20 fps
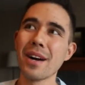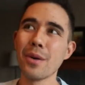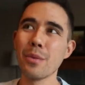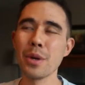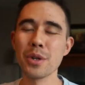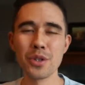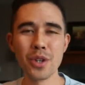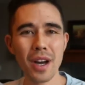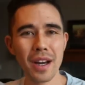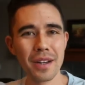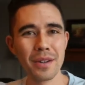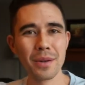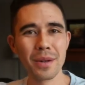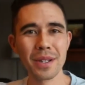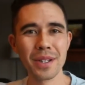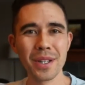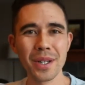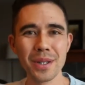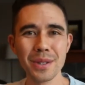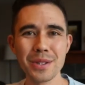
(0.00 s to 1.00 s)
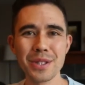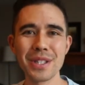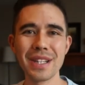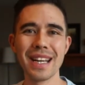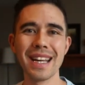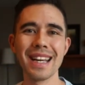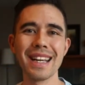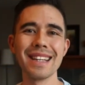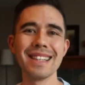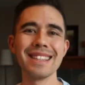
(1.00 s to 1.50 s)
We were talking to our coach
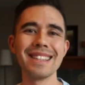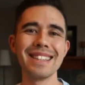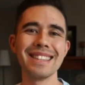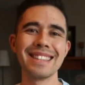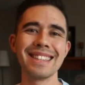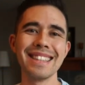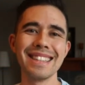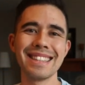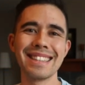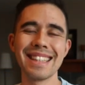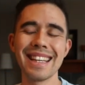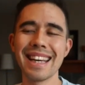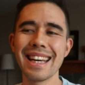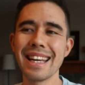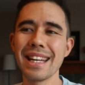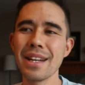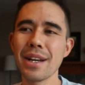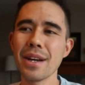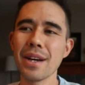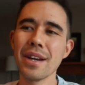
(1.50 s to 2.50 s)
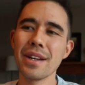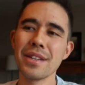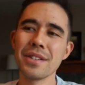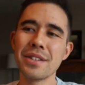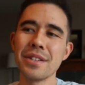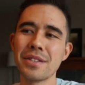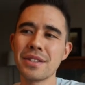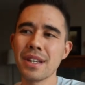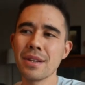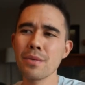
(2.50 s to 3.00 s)
and she said,
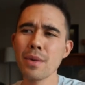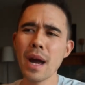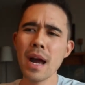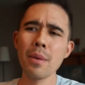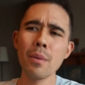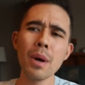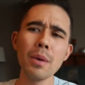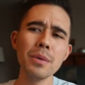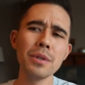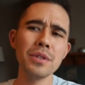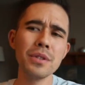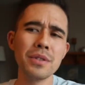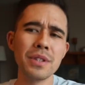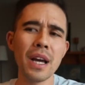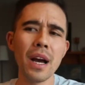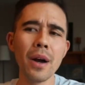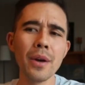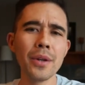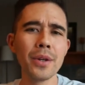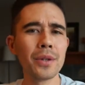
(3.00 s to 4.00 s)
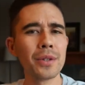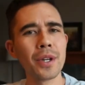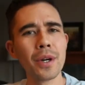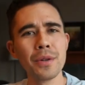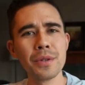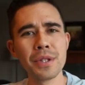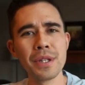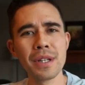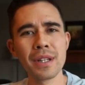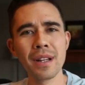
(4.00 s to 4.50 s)
she said, Ryan, what would you tell your
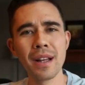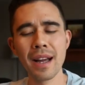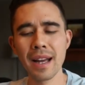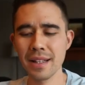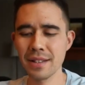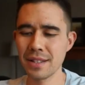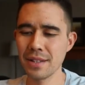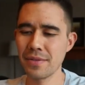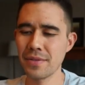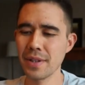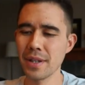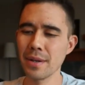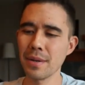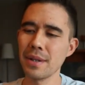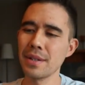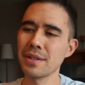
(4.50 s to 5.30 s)
coaching clients if there